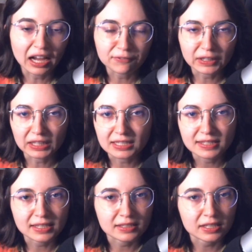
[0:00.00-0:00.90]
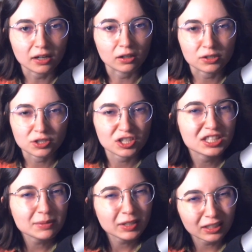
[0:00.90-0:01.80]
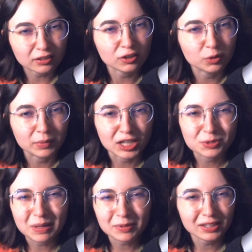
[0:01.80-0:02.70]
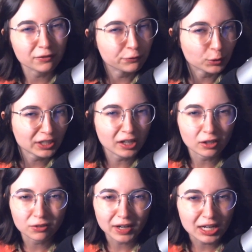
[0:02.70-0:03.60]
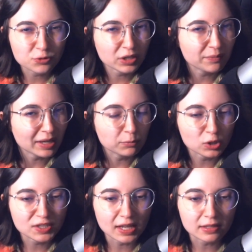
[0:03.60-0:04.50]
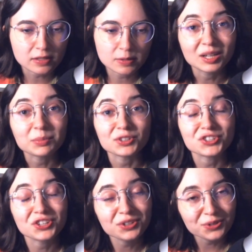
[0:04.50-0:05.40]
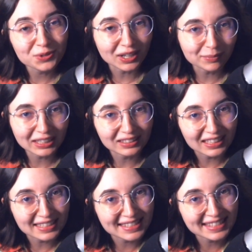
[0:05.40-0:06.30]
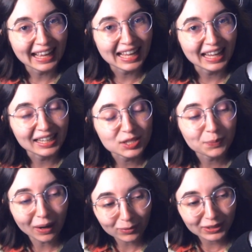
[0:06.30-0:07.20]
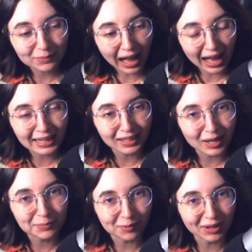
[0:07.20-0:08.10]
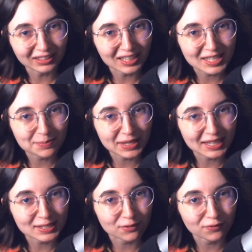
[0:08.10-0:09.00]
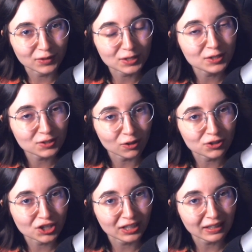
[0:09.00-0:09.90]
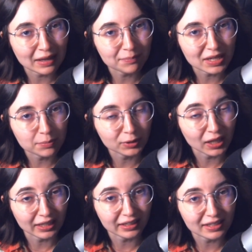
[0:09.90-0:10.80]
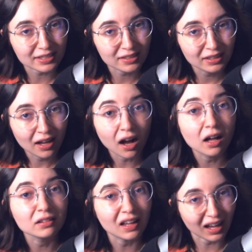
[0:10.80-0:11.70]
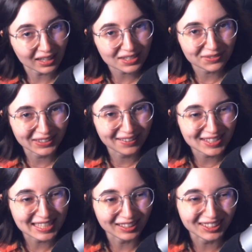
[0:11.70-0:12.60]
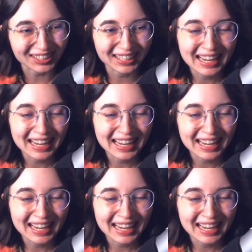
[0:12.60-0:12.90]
I felt like $60 just seemed like a little much. Maybe the $40 range would have made more sense. Number 2 on my list, and it's probably high up on my list because of the nostalgia and me playing it a lot when I was younger,